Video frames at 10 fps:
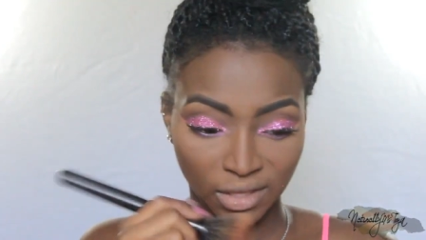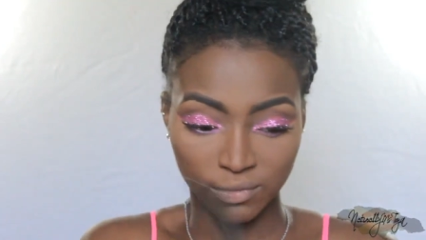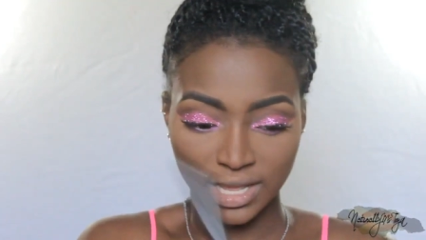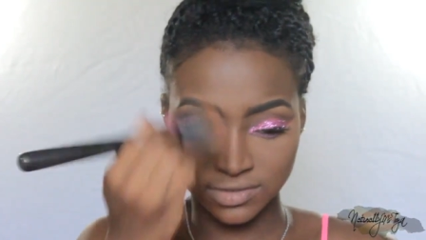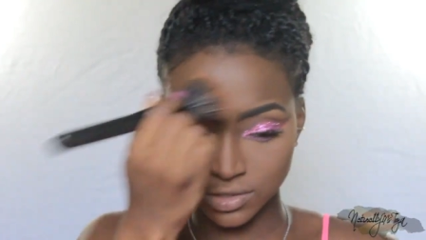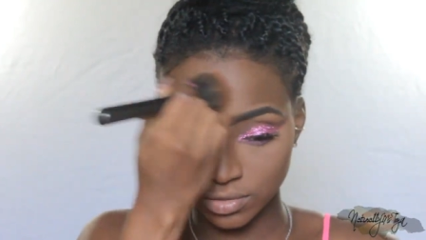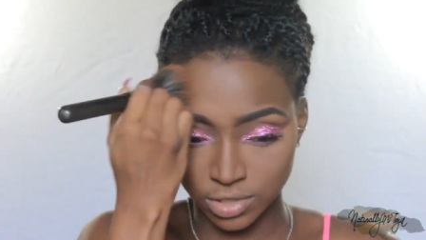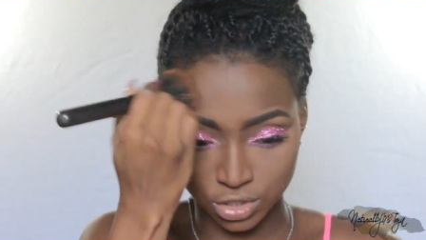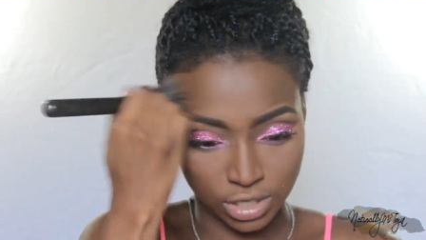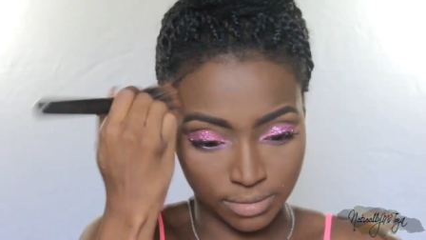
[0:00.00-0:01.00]
we have so
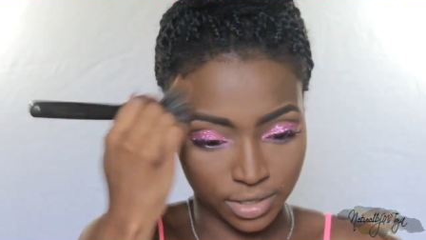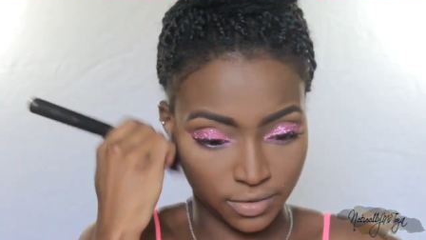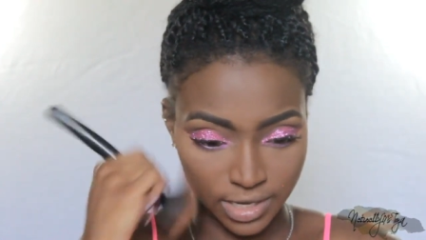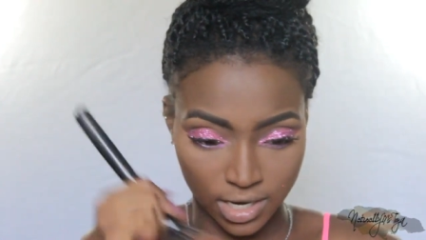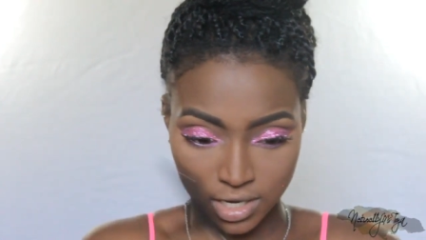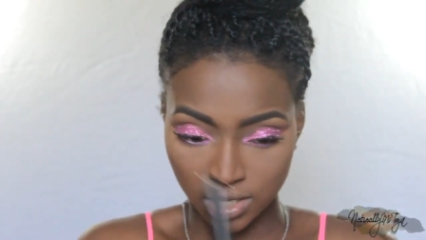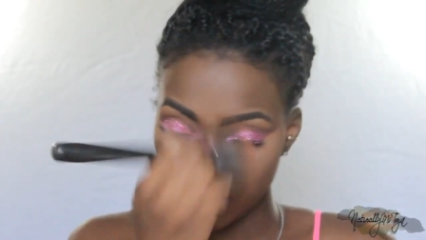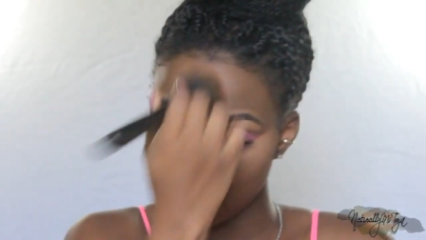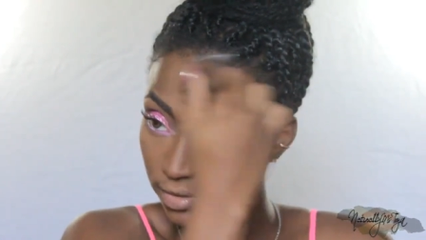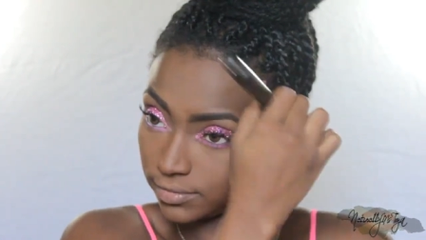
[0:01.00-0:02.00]
much drama going on
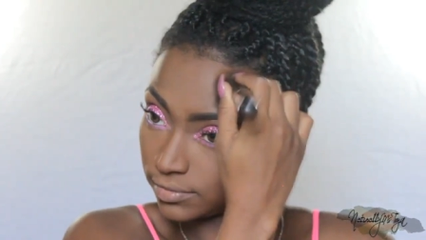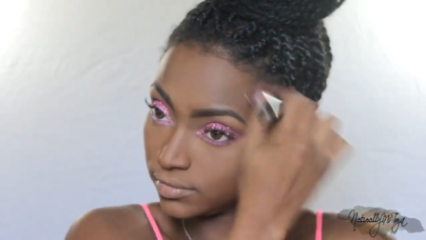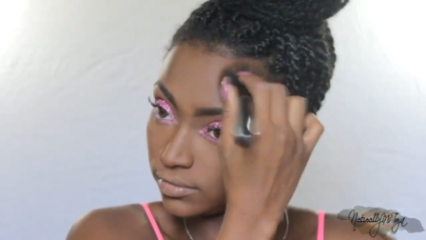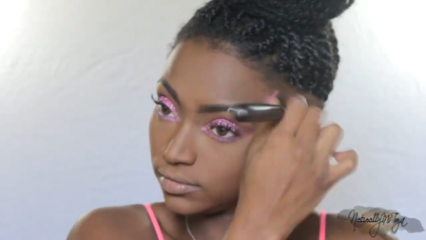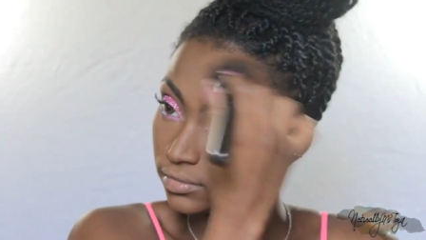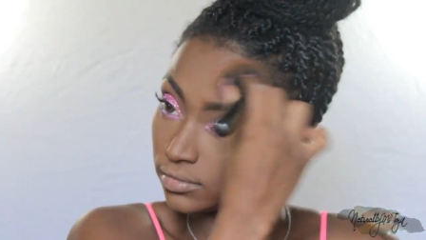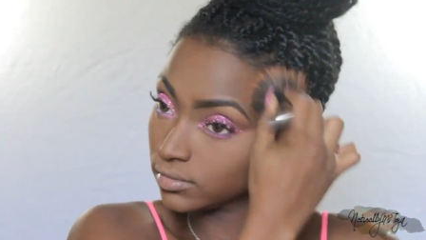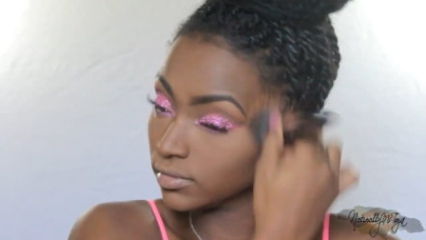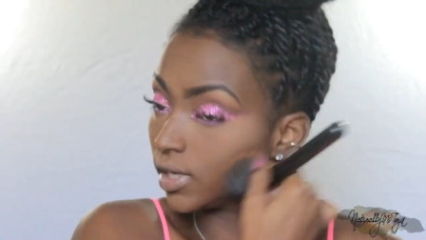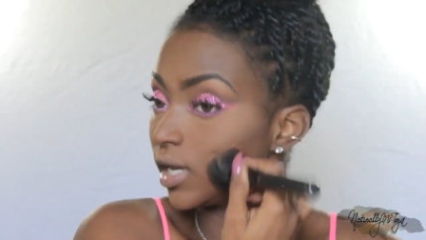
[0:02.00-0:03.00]
here.
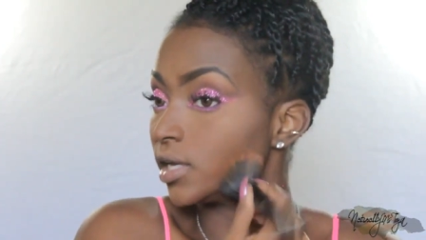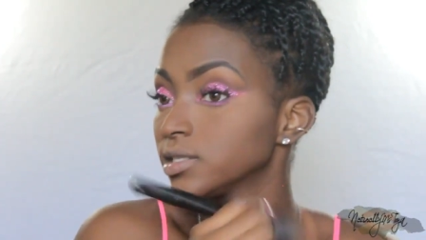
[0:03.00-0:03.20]
I